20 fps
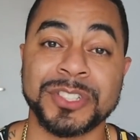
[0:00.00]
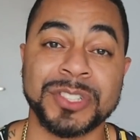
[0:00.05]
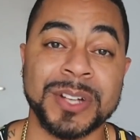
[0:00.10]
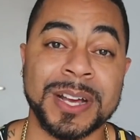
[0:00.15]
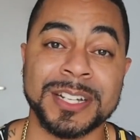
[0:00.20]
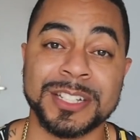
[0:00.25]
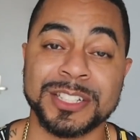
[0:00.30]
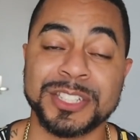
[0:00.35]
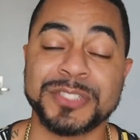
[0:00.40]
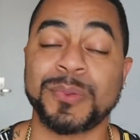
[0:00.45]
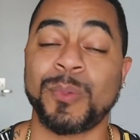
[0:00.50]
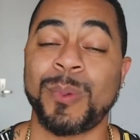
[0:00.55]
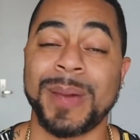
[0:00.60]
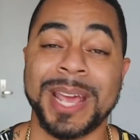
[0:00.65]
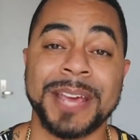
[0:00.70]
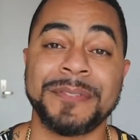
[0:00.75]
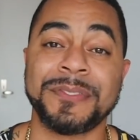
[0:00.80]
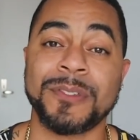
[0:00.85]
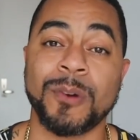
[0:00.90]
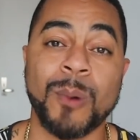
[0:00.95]
trying to just
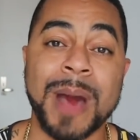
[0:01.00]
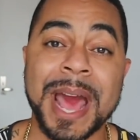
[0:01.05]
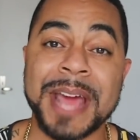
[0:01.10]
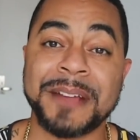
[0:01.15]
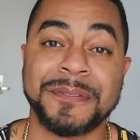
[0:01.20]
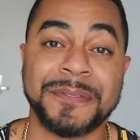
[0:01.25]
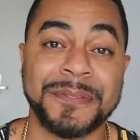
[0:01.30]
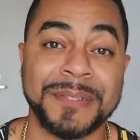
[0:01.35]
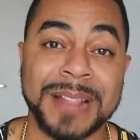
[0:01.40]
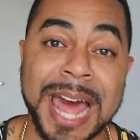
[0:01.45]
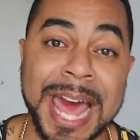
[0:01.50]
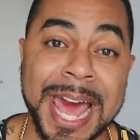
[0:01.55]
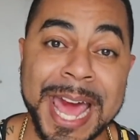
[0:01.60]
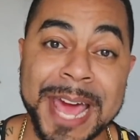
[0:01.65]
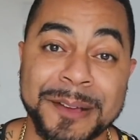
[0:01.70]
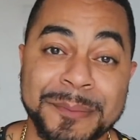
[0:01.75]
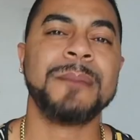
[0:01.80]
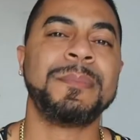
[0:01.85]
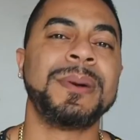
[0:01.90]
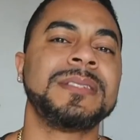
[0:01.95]
wave the white flag,